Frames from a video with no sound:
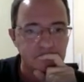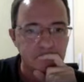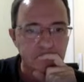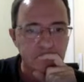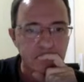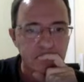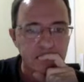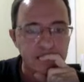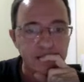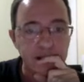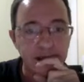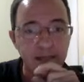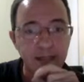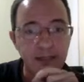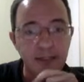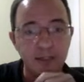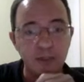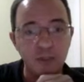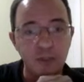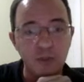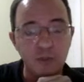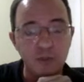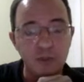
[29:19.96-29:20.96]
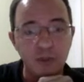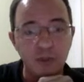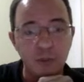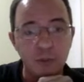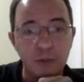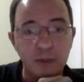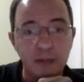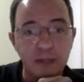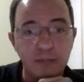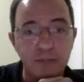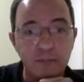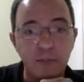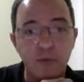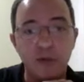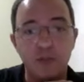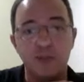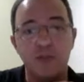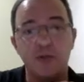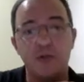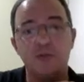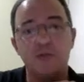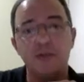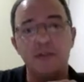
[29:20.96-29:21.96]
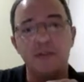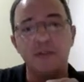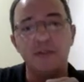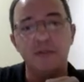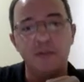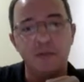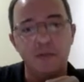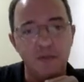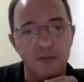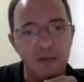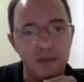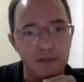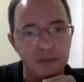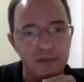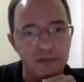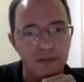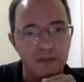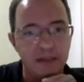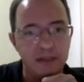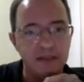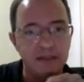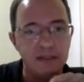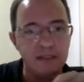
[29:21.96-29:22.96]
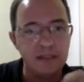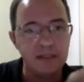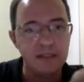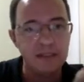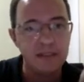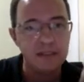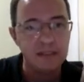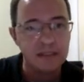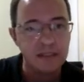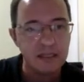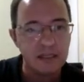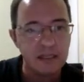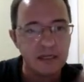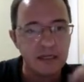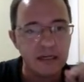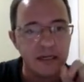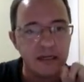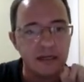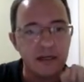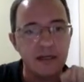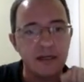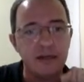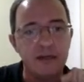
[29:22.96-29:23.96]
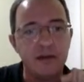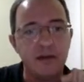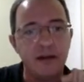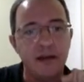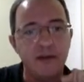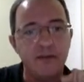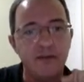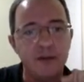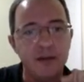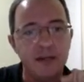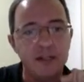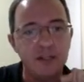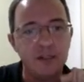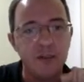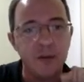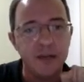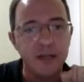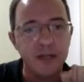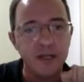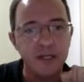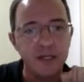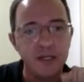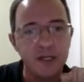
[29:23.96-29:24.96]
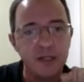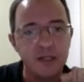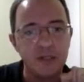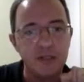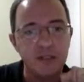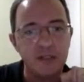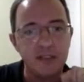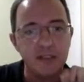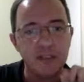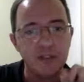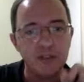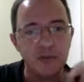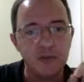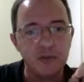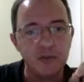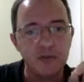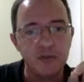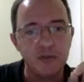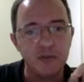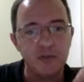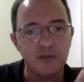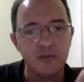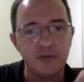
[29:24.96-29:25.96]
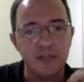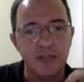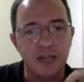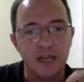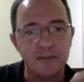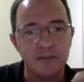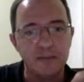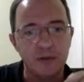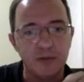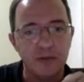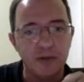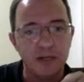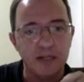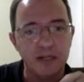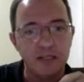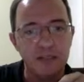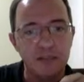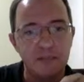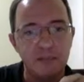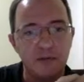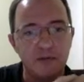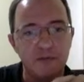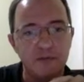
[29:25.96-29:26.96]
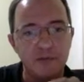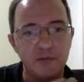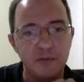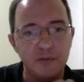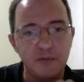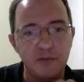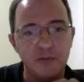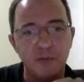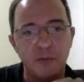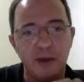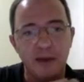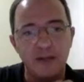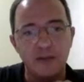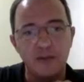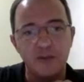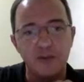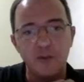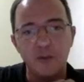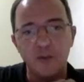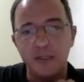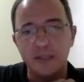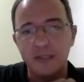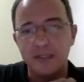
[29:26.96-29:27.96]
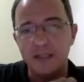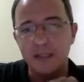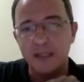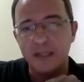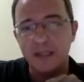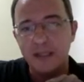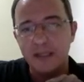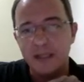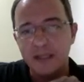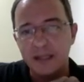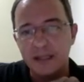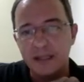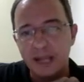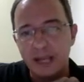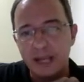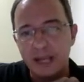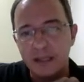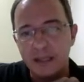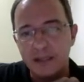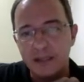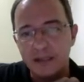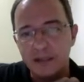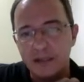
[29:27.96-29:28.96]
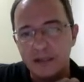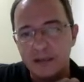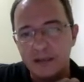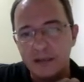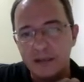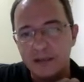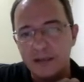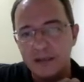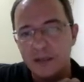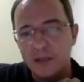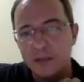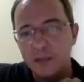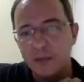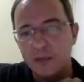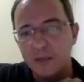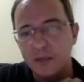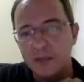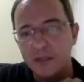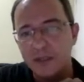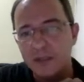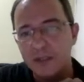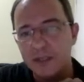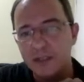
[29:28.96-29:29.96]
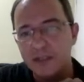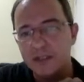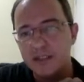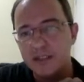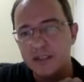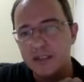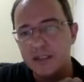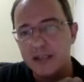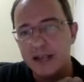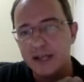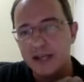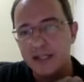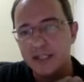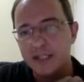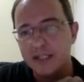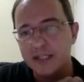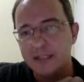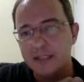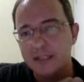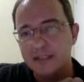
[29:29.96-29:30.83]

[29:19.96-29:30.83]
they should obey a Poisson distribution. And this average ratio is 2 times logarithm of 2 minus 1. And I put here this dashed